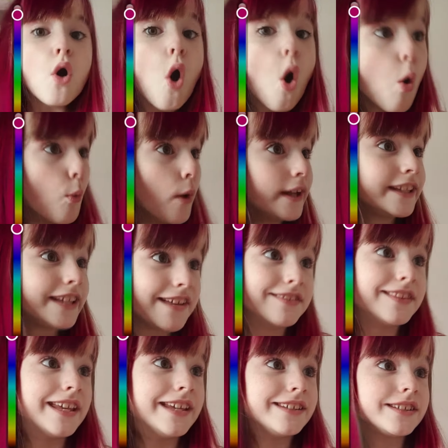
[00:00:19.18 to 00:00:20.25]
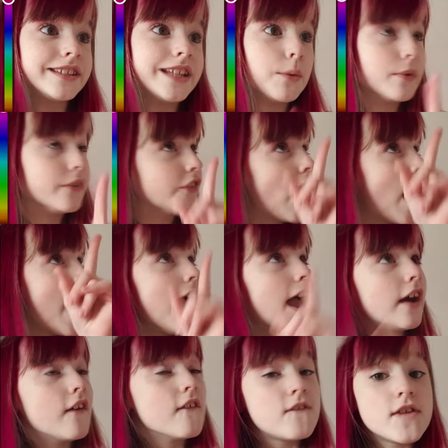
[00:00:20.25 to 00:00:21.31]
Oh, and get this: there was
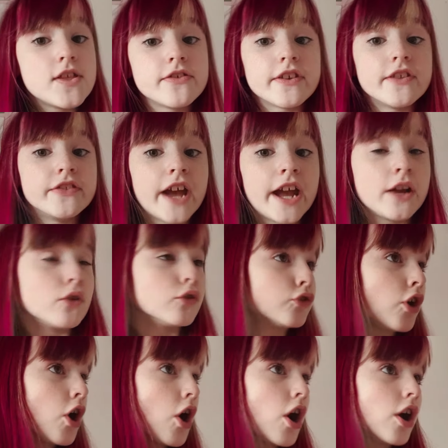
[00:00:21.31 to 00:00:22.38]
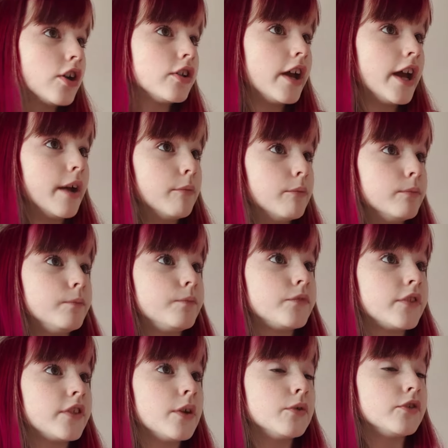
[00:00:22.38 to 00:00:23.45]
elephants and tigers. Um,
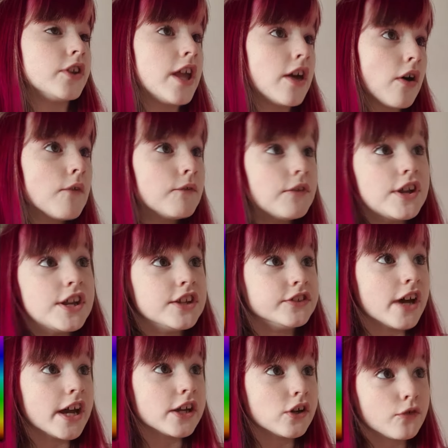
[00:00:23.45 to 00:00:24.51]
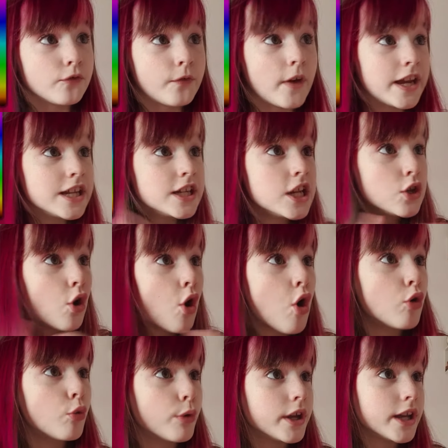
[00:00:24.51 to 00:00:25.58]
there was an elephant and tiger fighting in the
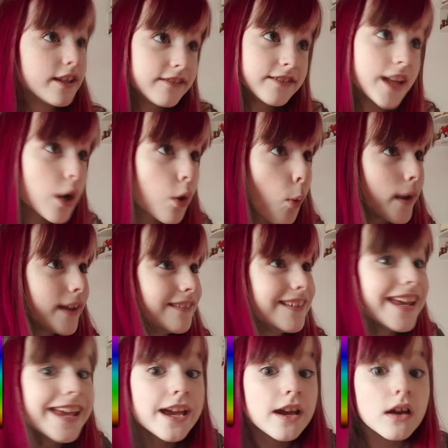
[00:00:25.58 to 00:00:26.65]
hallway. Isn't that crazy?